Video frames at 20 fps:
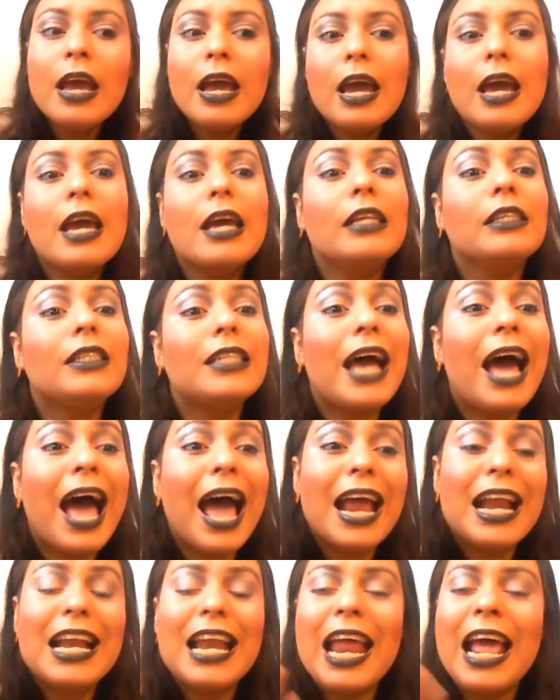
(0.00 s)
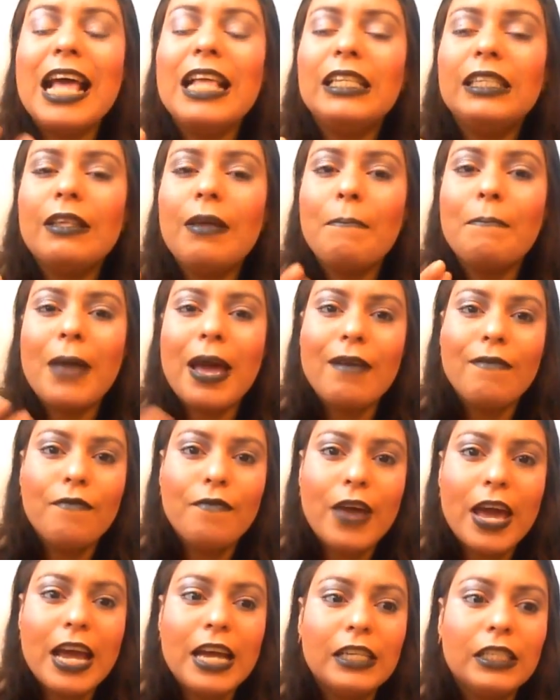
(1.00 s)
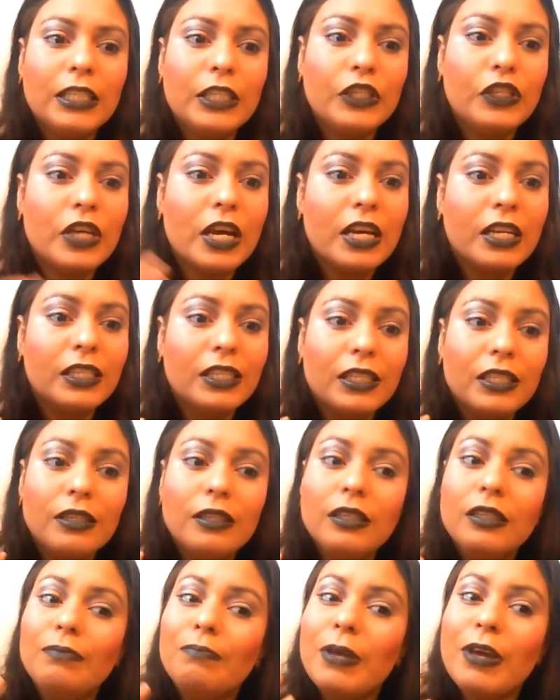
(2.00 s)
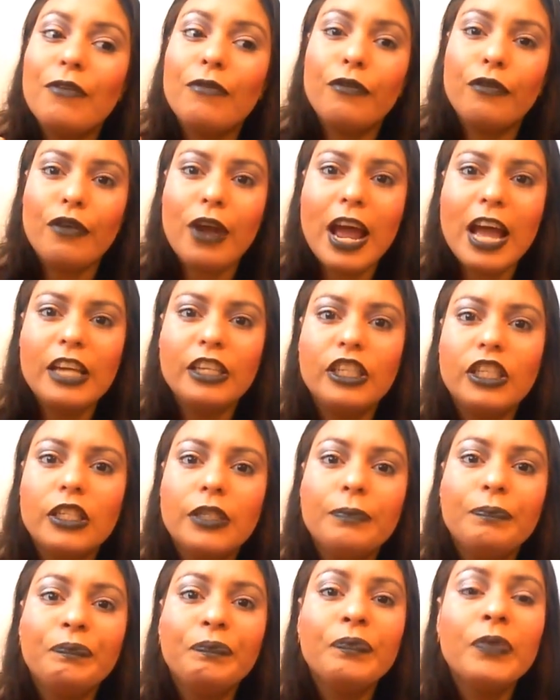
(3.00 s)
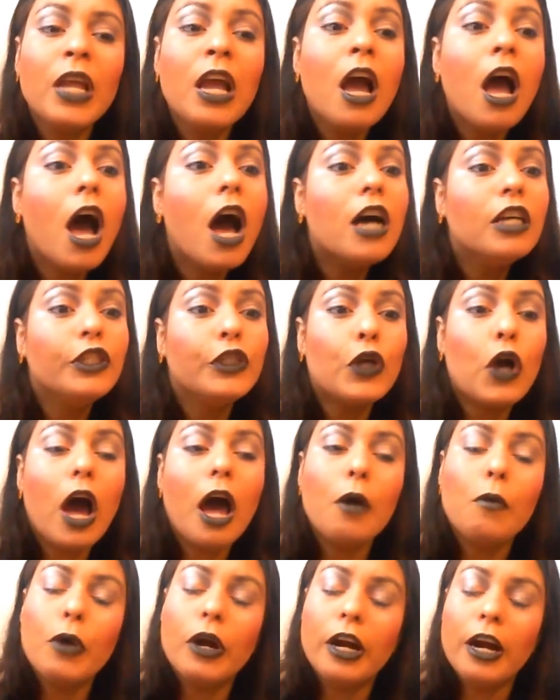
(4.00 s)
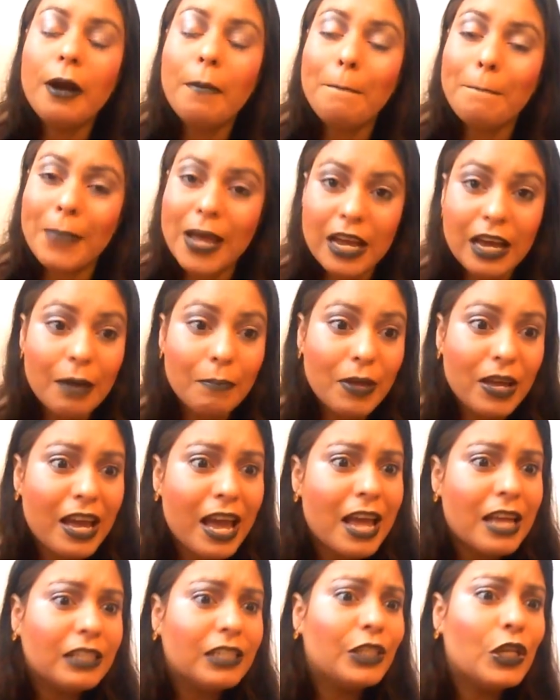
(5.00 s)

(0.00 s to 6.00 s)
And I let my face just be fresh until I wear makeup again.